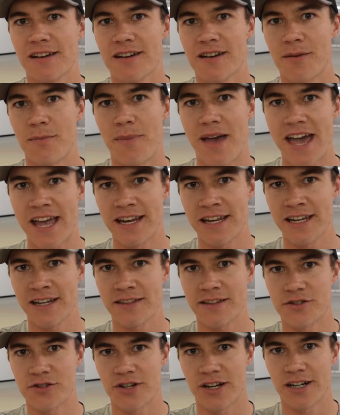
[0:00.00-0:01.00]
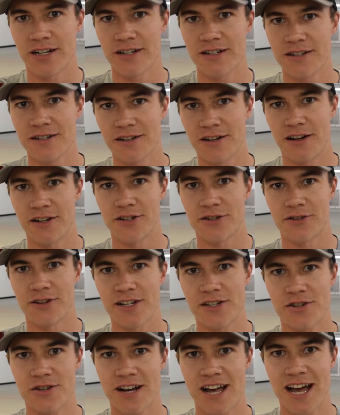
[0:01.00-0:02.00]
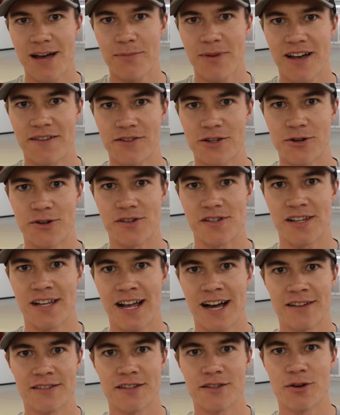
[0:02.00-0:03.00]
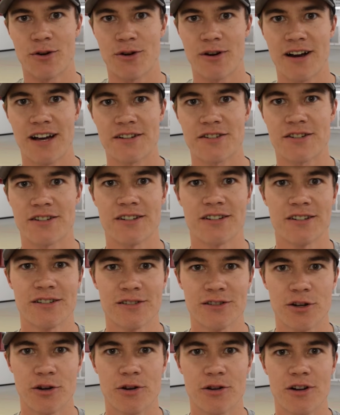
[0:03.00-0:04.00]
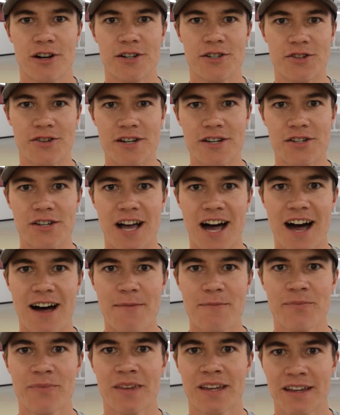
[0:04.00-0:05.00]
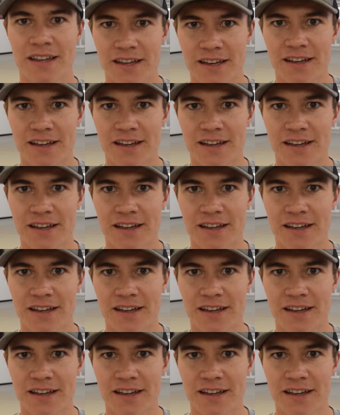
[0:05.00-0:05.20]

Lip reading: commanding the trigger on your wrist strap after you were sent out the door at your local archery shop,